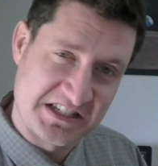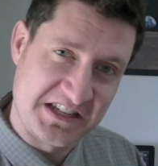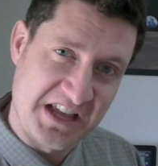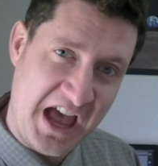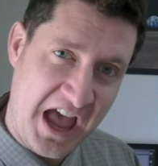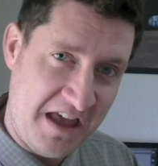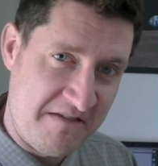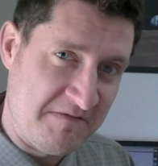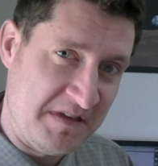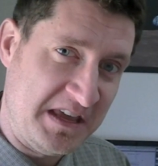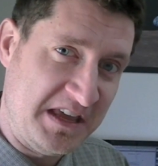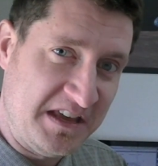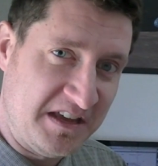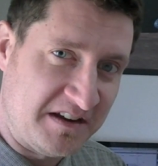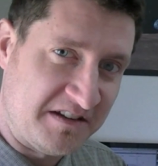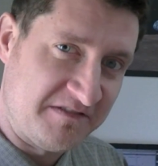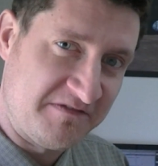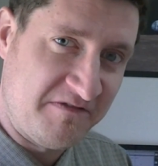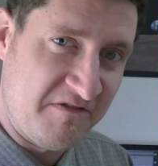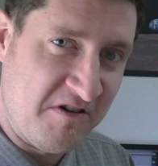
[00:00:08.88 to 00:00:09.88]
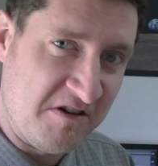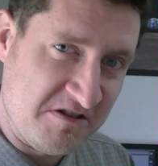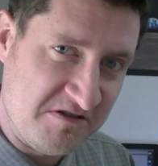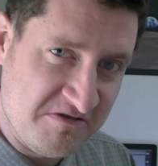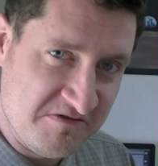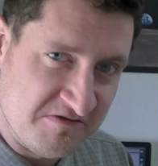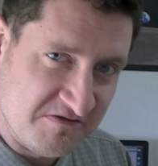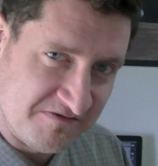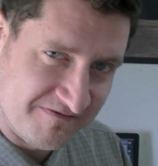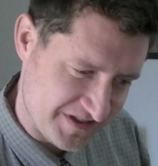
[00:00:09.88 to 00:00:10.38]
I'm here for
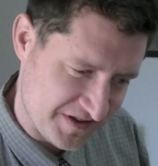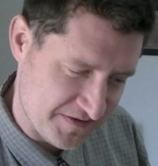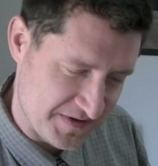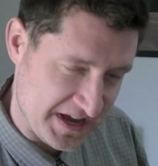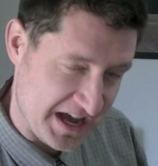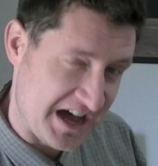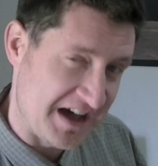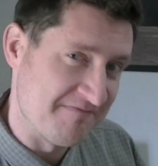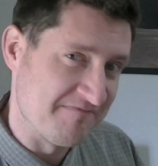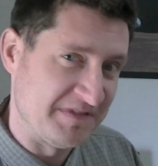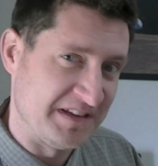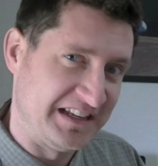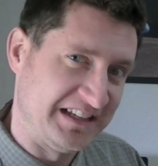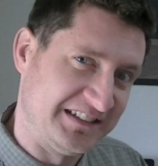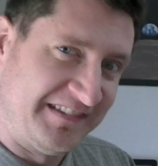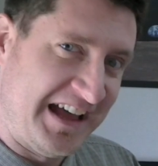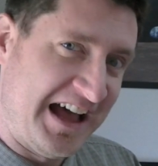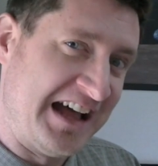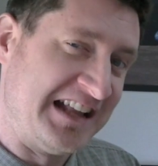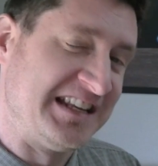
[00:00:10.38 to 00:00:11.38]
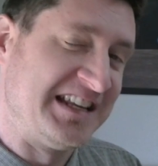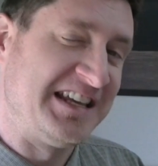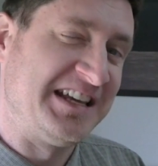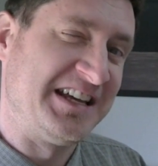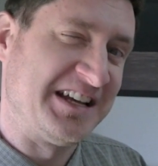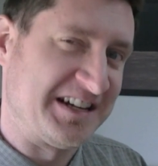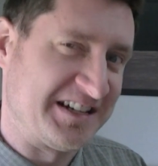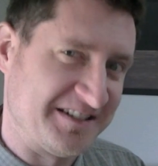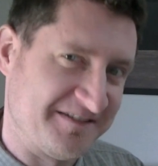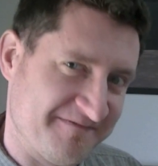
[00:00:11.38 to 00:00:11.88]
you to be happy and here